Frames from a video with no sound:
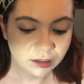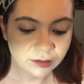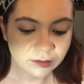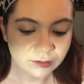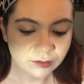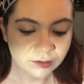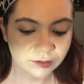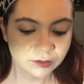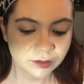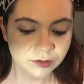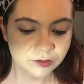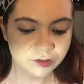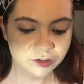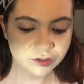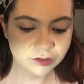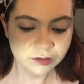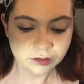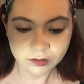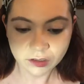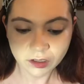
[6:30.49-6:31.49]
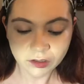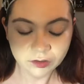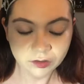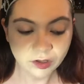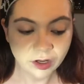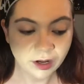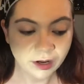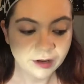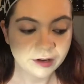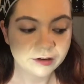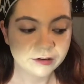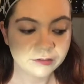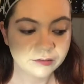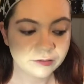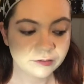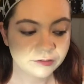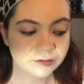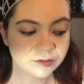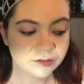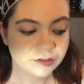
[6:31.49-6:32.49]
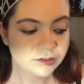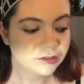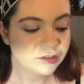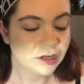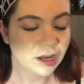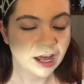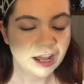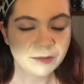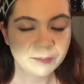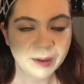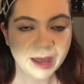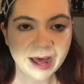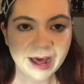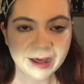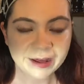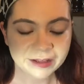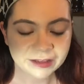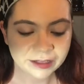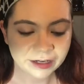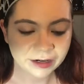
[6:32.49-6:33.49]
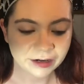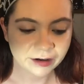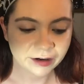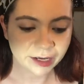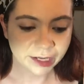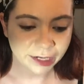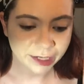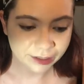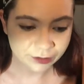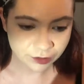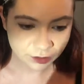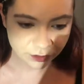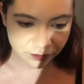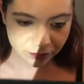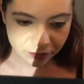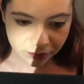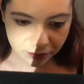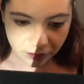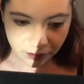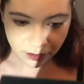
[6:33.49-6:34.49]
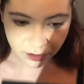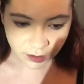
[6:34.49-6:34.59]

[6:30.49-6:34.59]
You know, there's just a lot to unpack there, and I just